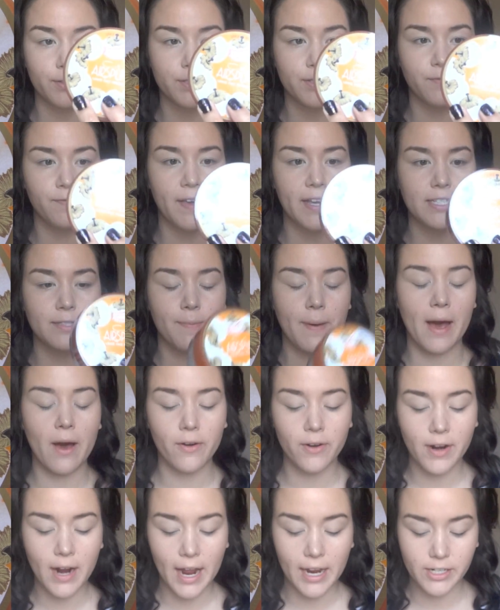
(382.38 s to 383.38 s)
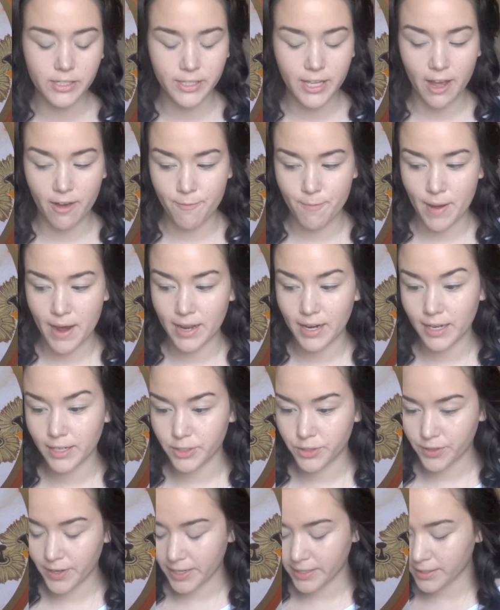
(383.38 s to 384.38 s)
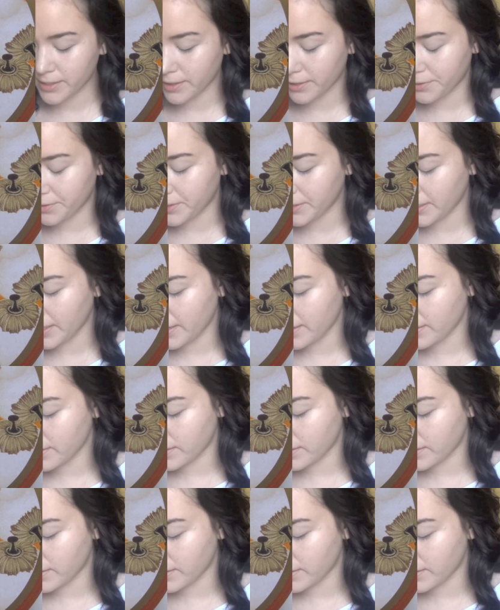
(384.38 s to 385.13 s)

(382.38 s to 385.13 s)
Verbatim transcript: Loose Face Powder. I just have mine in translucent. I'm